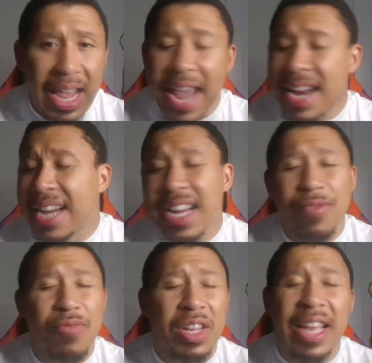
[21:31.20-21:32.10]
And they
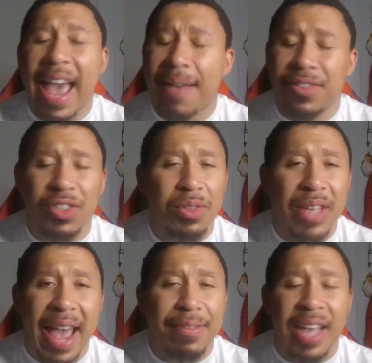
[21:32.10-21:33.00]
didn't really have to
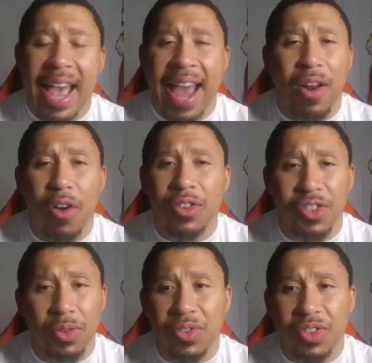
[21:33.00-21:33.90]
have to add on
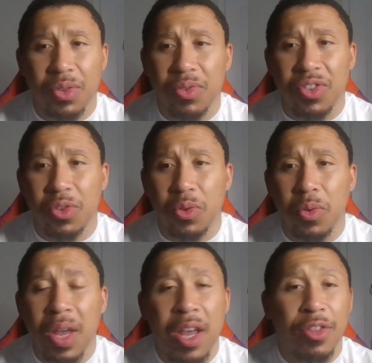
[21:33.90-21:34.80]
to to
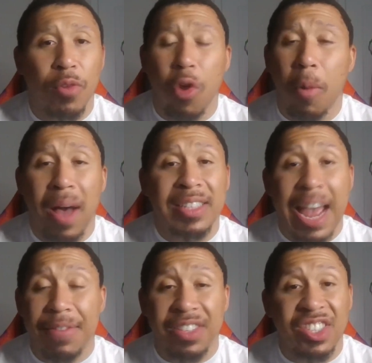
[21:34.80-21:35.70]
to the robots
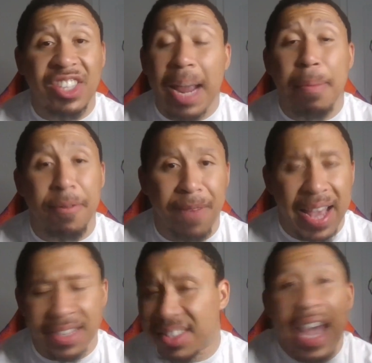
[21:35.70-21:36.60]
having saber
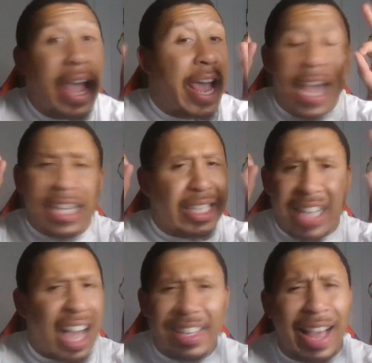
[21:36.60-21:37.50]
fights.
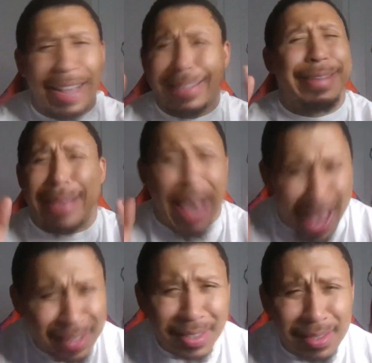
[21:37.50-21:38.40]

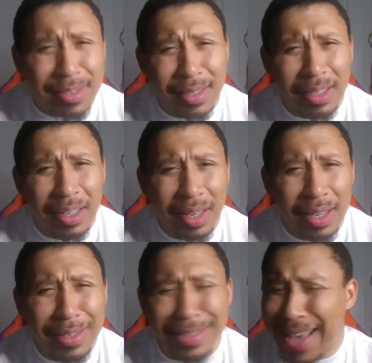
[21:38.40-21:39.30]
Yes.
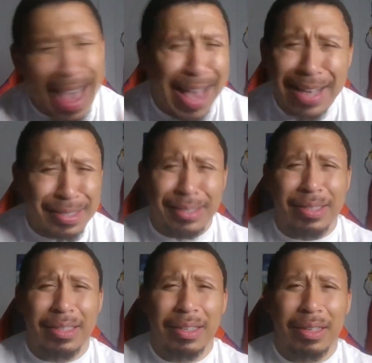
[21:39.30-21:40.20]

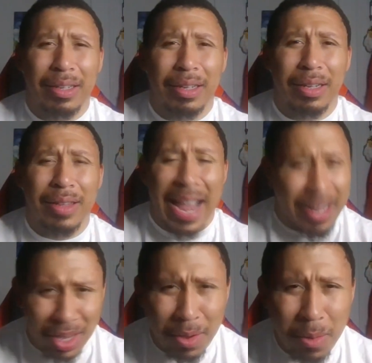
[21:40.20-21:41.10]
Yes?
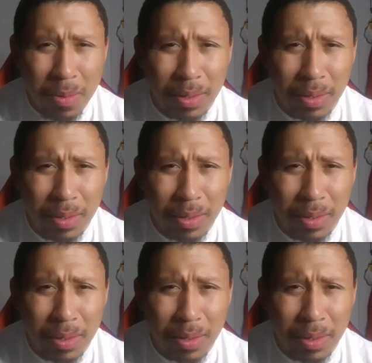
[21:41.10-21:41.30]
Thank you?